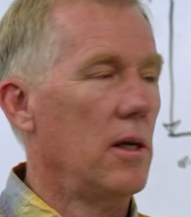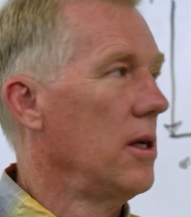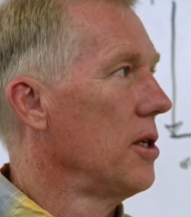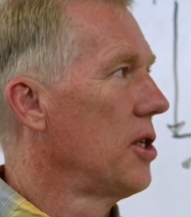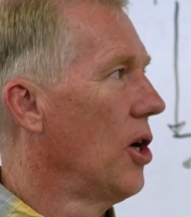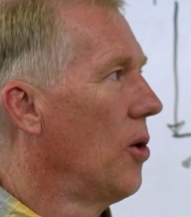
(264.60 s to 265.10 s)

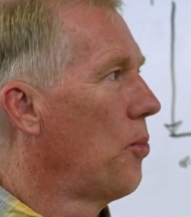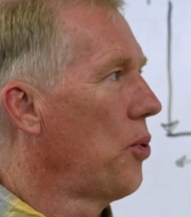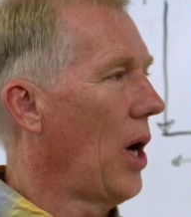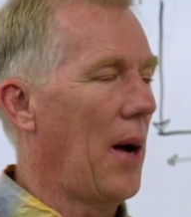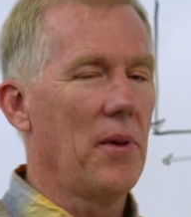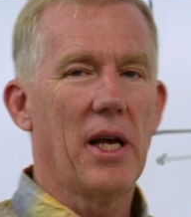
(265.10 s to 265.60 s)
So
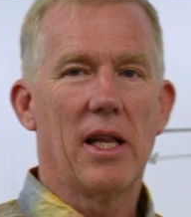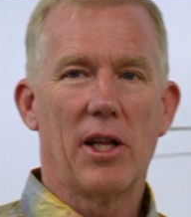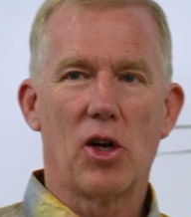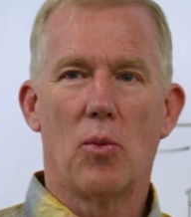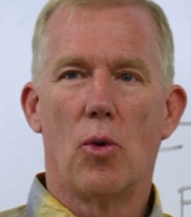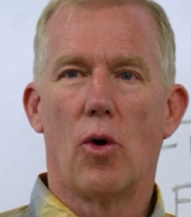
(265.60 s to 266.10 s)
probably a
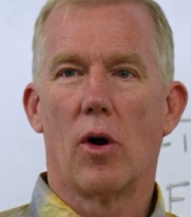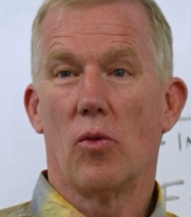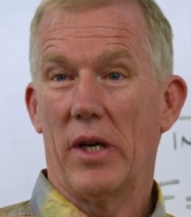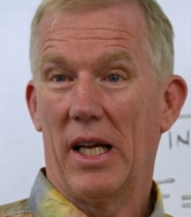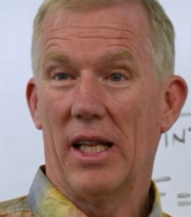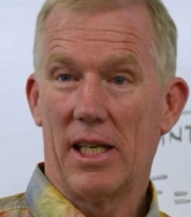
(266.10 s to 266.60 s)
little more
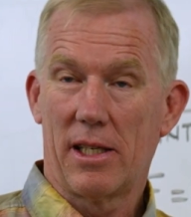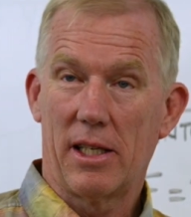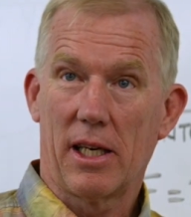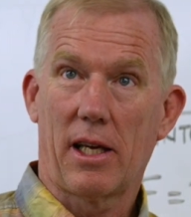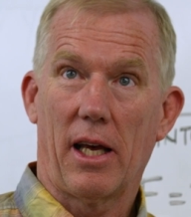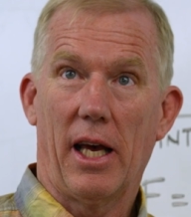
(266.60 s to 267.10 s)

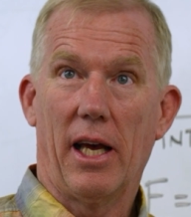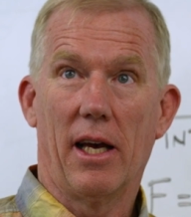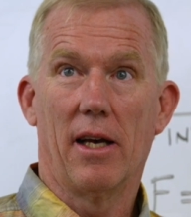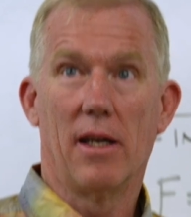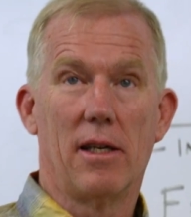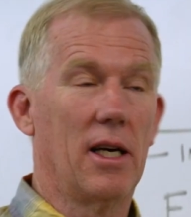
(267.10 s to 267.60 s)
realistic
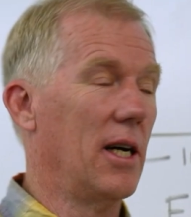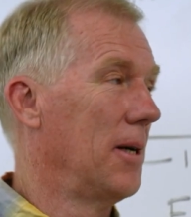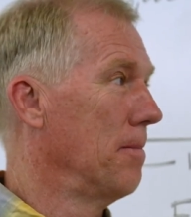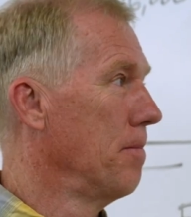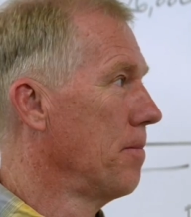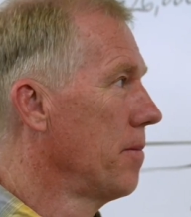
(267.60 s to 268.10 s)
and
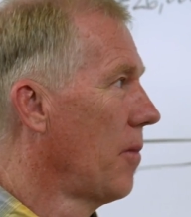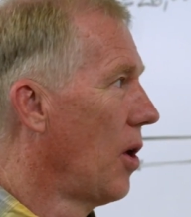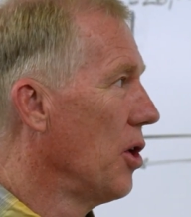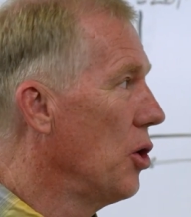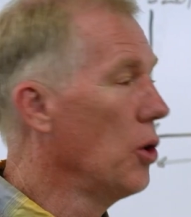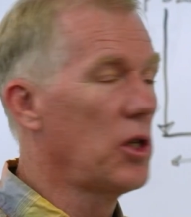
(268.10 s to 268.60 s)

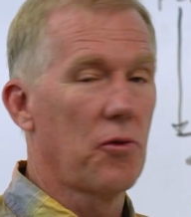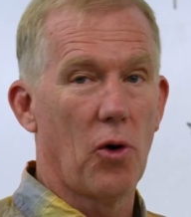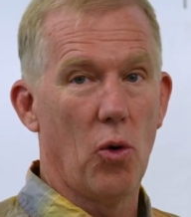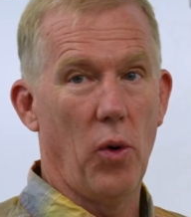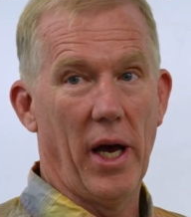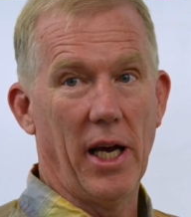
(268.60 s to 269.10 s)

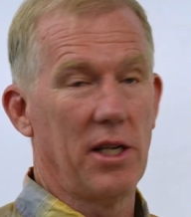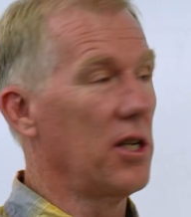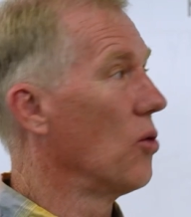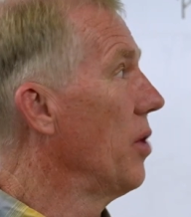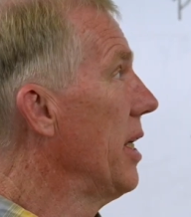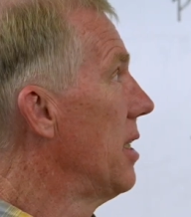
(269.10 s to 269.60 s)
useful way
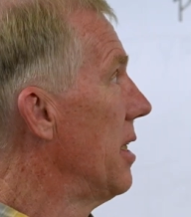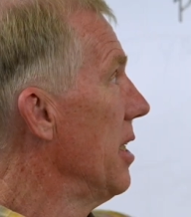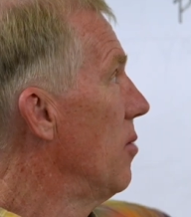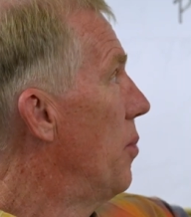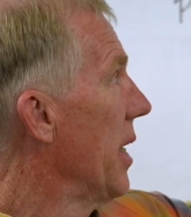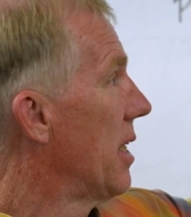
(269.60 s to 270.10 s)
to reach
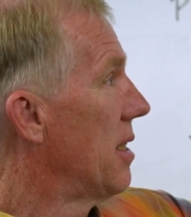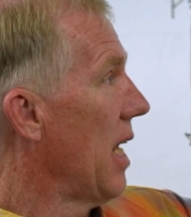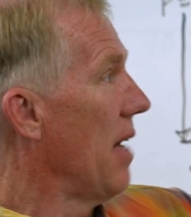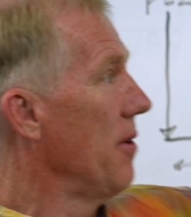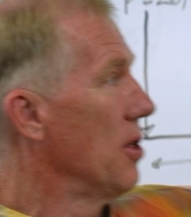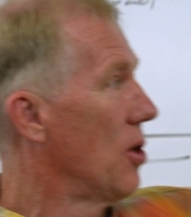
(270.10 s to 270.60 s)
these big
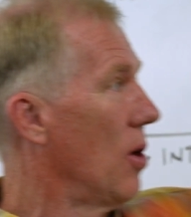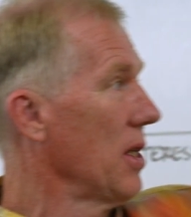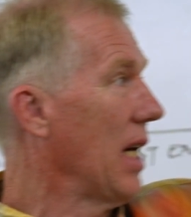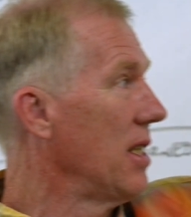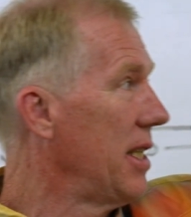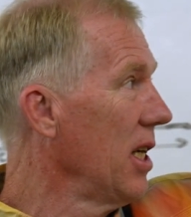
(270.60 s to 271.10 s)
savings goals.
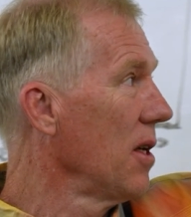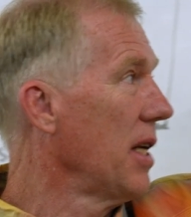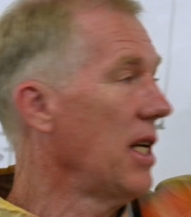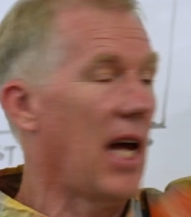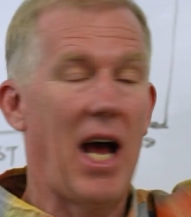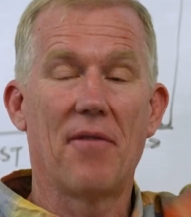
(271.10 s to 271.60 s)
I still
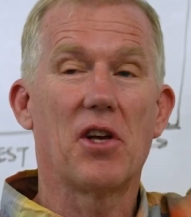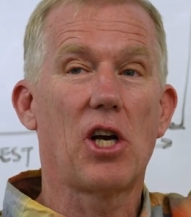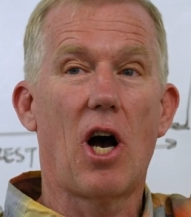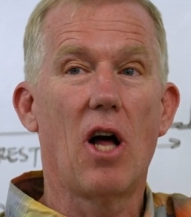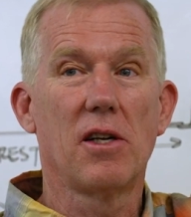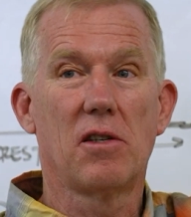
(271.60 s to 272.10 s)
need to have the
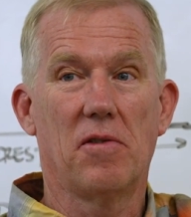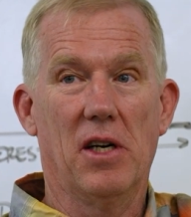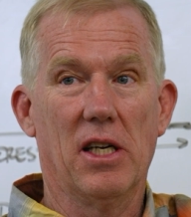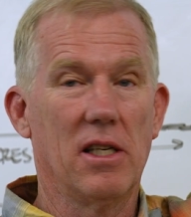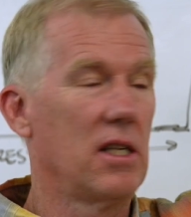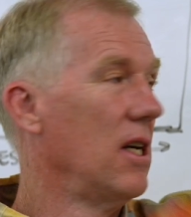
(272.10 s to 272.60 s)
college
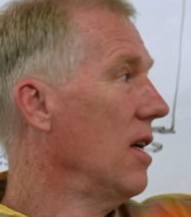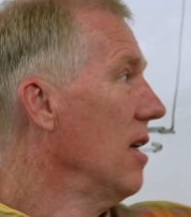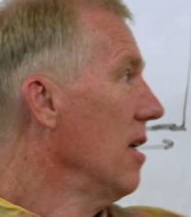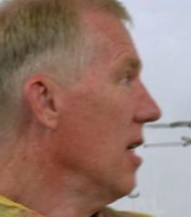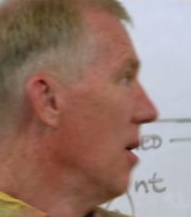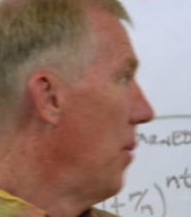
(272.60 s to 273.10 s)
fund,
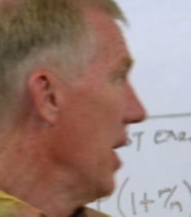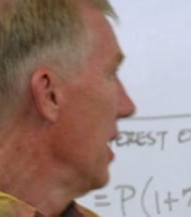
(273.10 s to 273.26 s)
but